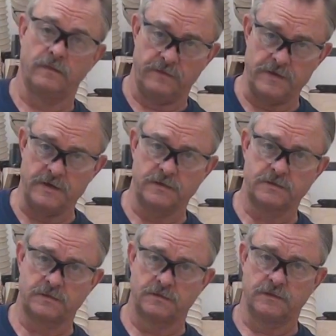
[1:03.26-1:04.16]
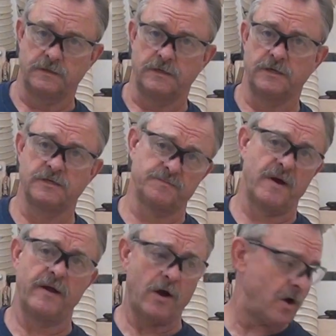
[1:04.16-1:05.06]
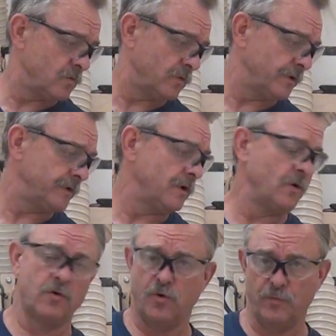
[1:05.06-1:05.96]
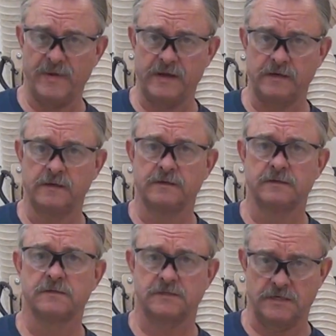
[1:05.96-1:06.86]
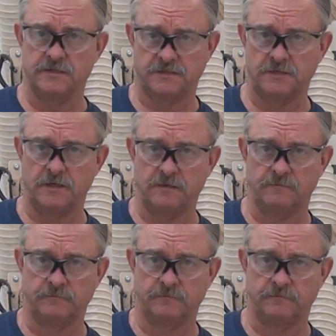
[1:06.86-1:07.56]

This is my all-wood homemade CNC.